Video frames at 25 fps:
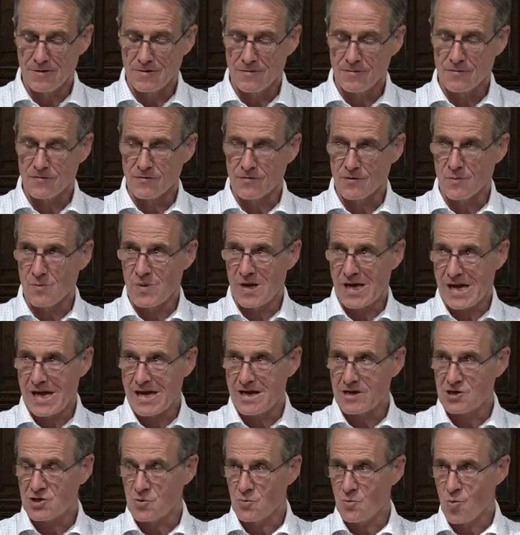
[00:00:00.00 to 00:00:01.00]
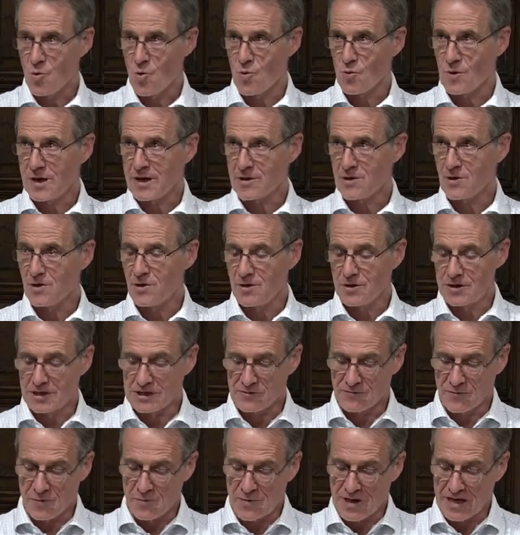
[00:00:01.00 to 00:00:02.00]
For me to walk with God
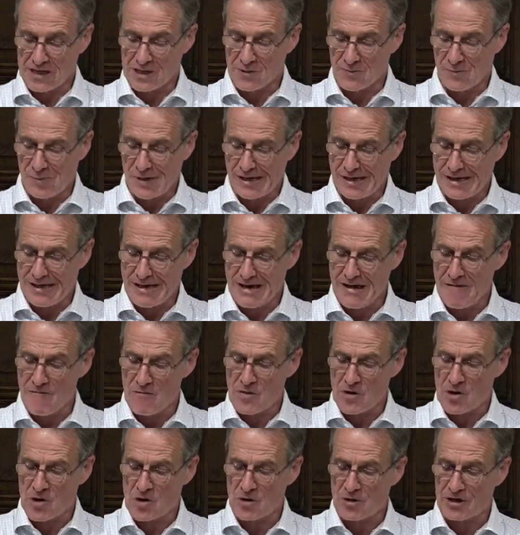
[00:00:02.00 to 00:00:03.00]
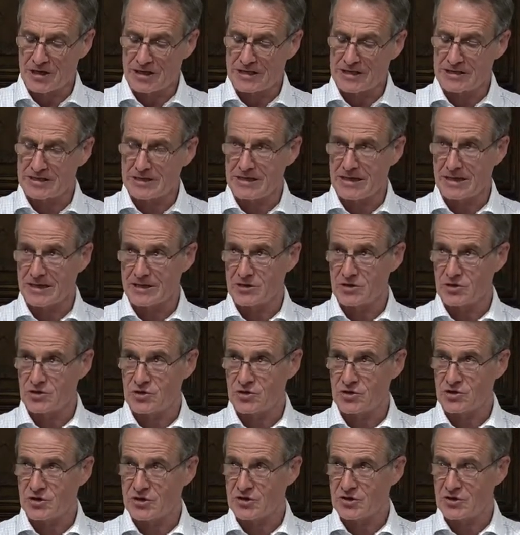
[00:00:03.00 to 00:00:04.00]
is for me to believe that God
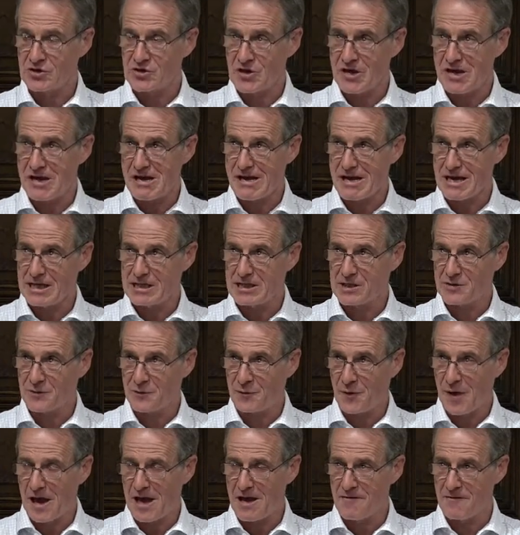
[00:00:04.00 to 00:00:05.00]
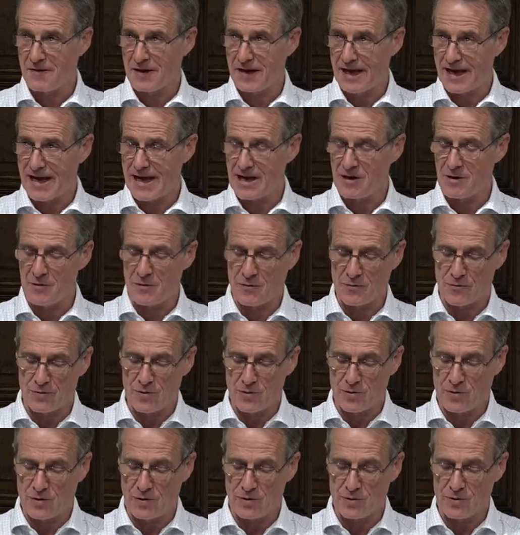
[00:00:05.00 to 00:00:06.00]
exists, to seek his favor in and
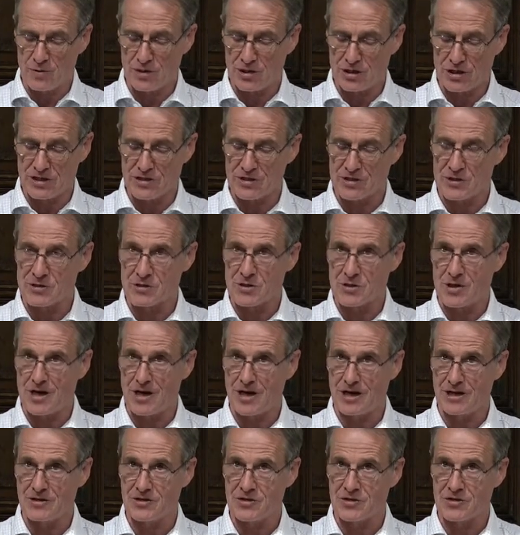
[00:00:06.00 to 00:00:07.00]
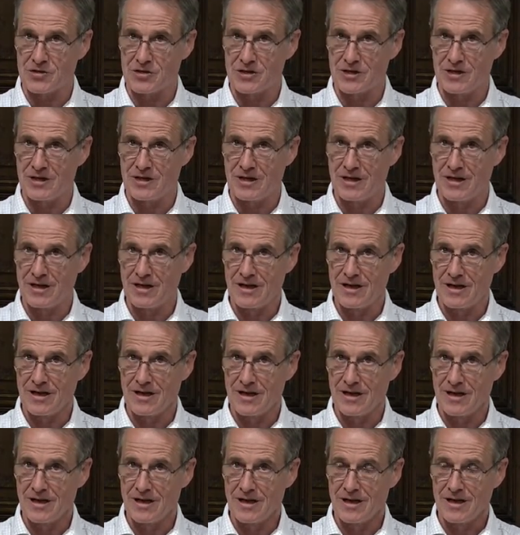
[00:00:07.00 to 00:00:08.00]
through the Lord Jesus Christ,
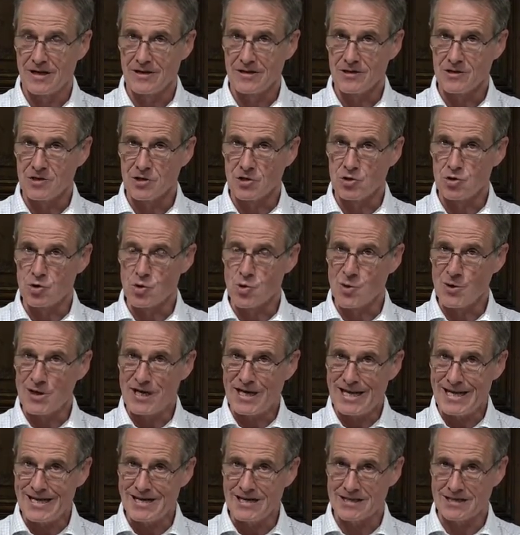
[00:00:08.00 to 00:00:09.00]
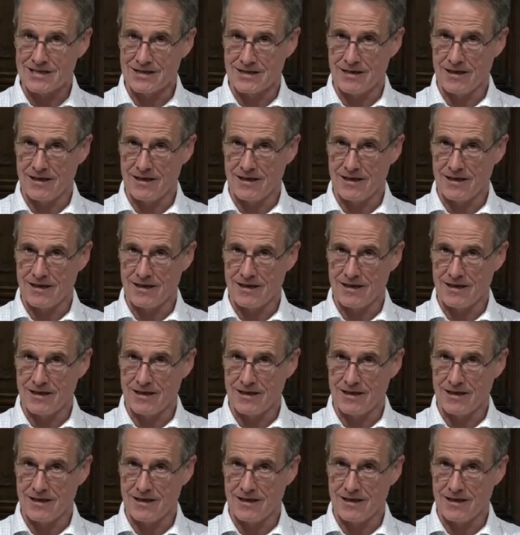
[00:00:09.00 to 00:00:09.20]
to draw near to